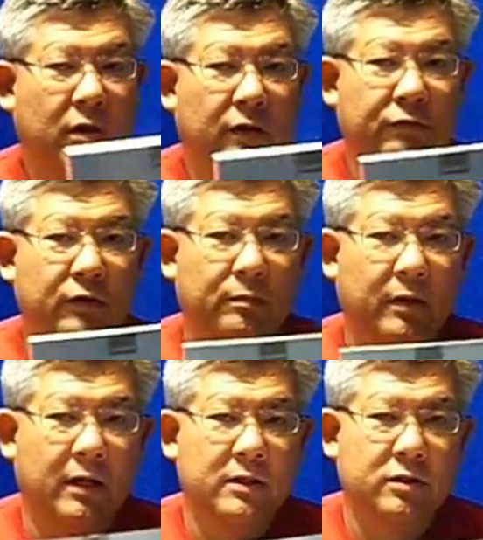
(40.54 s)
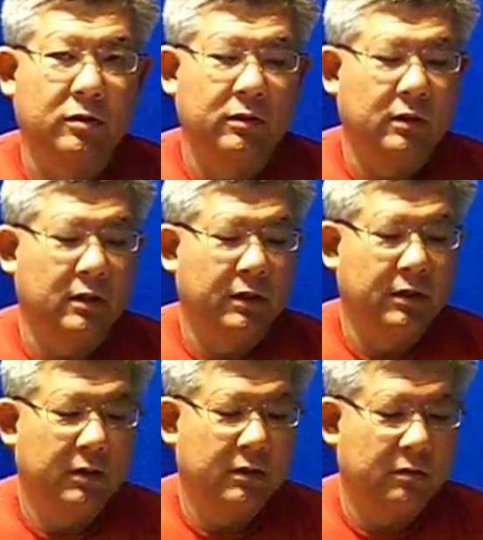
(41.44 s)
If you buy this
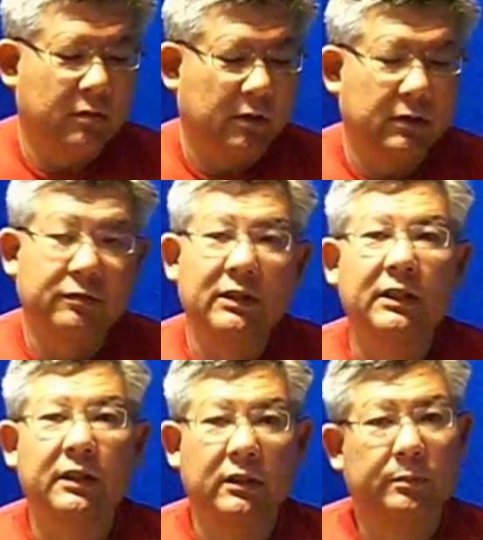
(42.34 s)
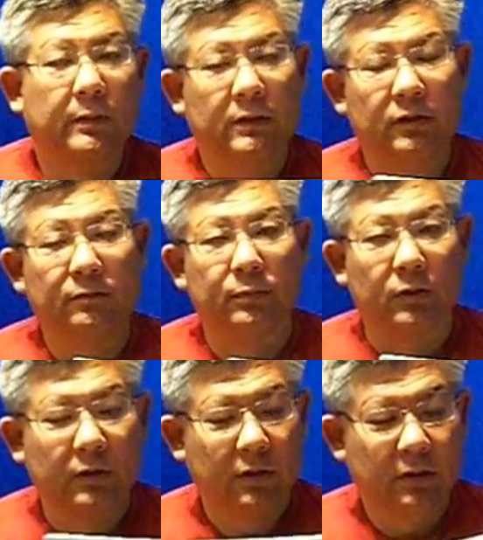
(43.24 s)
online, it's a relatively inexpensive
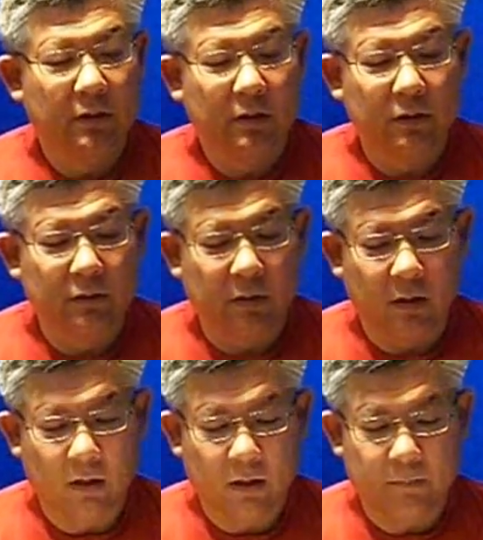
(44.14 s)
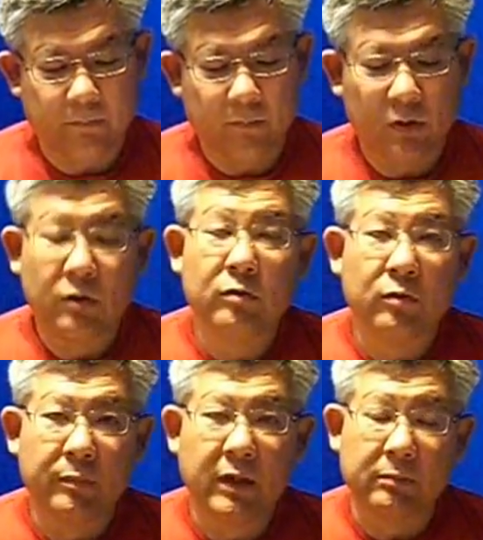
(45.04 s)
book. You
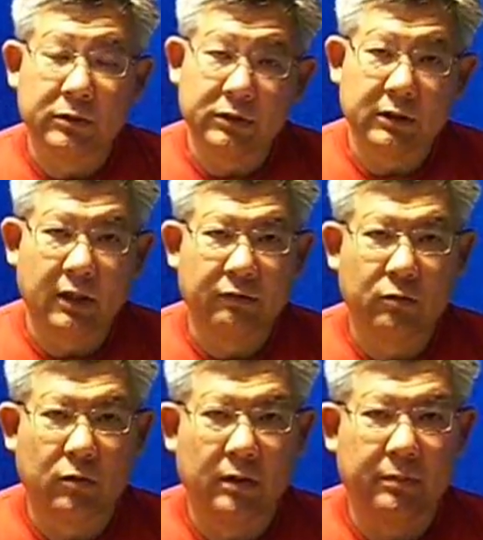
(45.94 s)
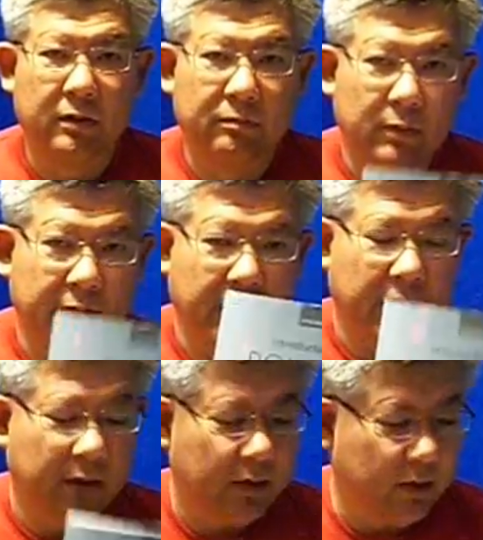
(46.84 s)
will be able to save quite a bit of money.
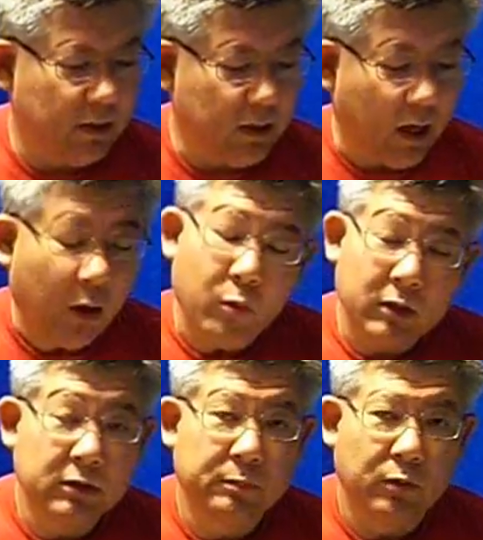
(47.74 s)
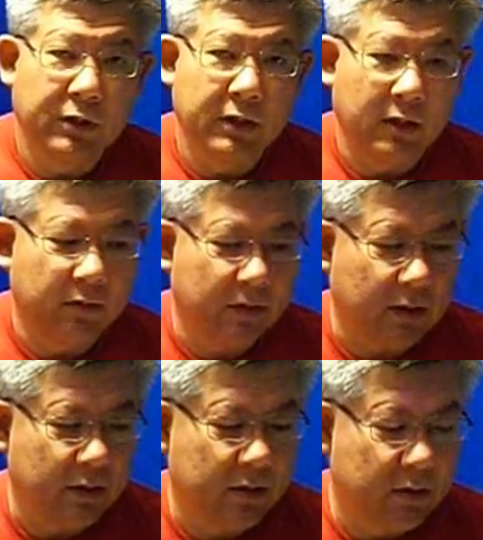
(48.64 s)
I want to point out
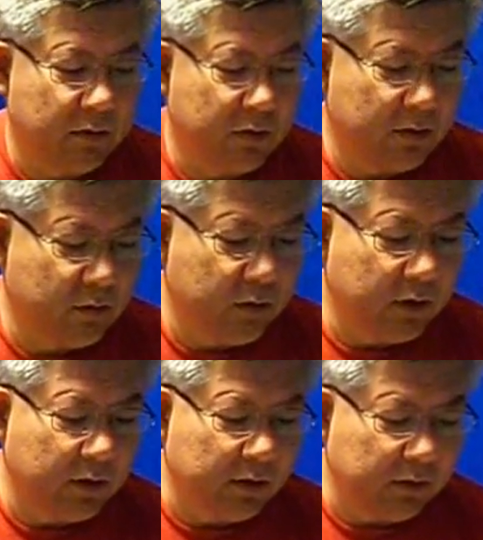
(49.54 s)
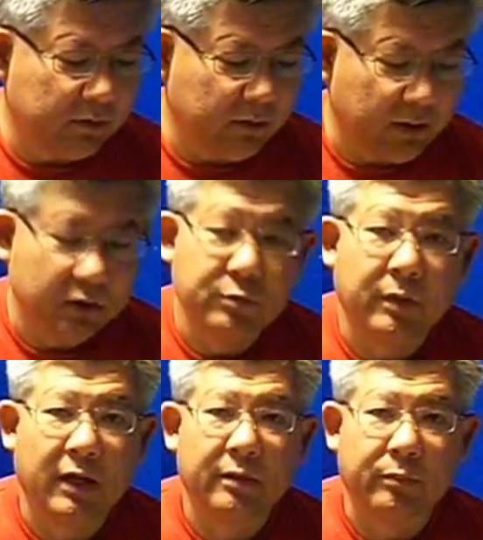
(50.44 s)
that it is critical that you
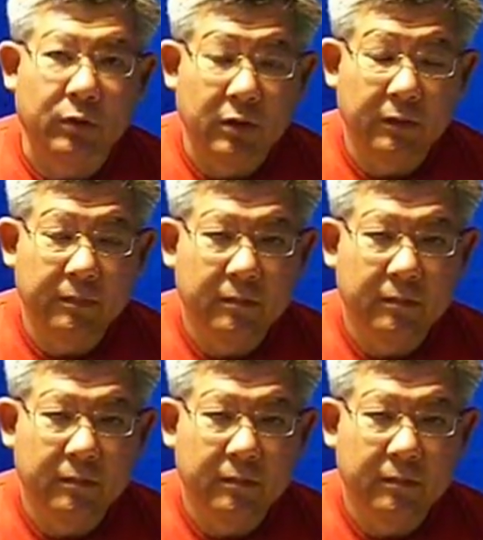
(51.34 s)
buy the book